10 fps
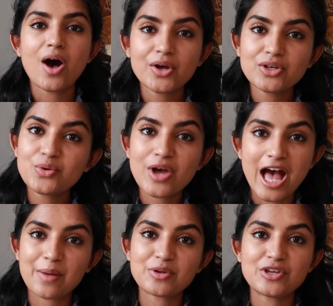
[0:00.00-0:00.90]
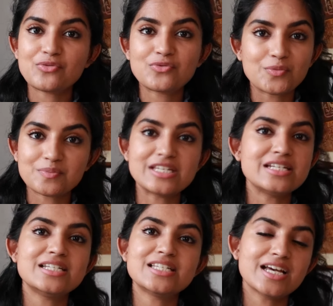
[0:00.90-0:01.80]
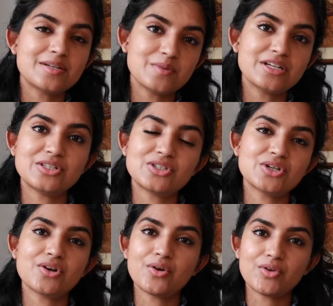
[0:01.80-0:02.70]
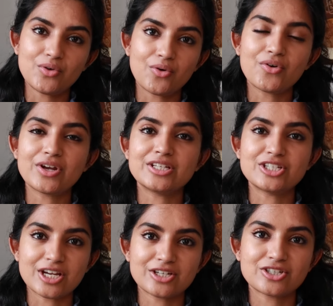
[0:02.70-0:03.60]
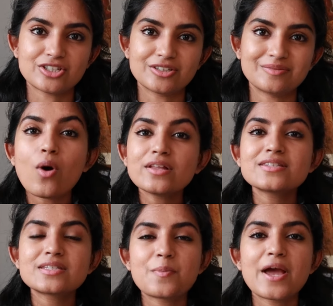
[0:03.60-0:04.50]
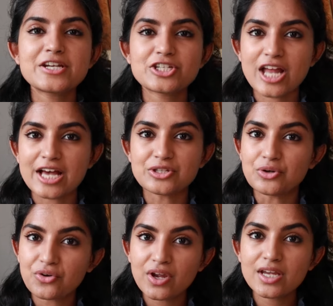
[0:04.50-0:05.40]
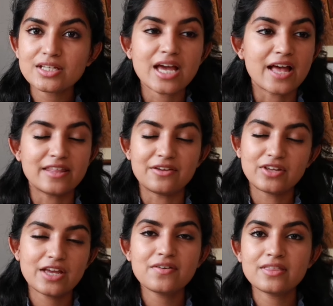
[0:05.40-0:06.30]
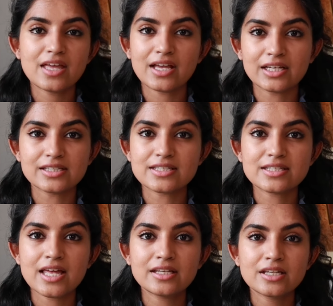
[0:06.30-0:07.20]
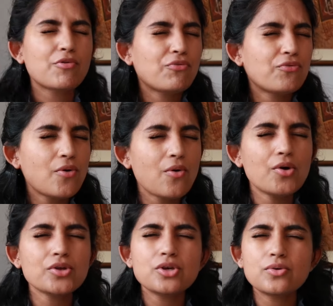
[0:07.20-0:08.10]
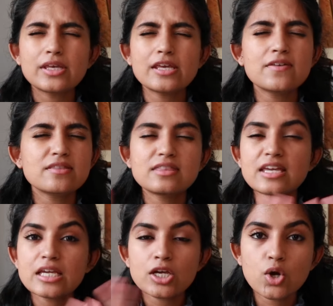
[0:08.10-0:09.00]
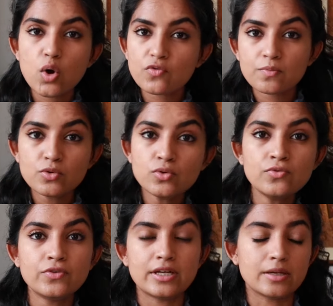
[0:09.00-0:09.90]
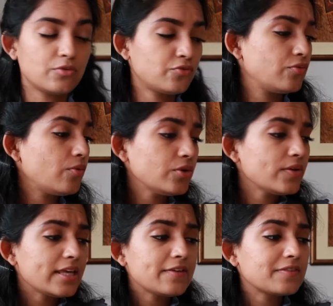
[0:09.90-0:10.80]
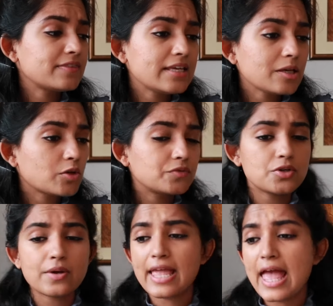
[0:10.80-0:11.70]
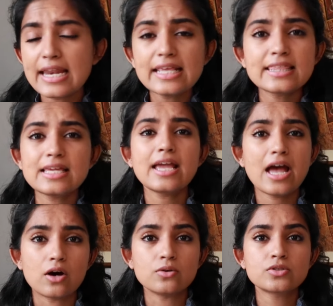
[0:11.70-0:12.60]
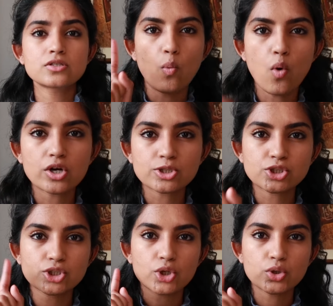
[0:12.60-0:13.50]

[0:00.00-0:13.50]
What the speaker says: Are you happy for me to administer your injection? Once the patient has agreed and they've given their consent, before you even think of moving, before you even think of doing anything else, wash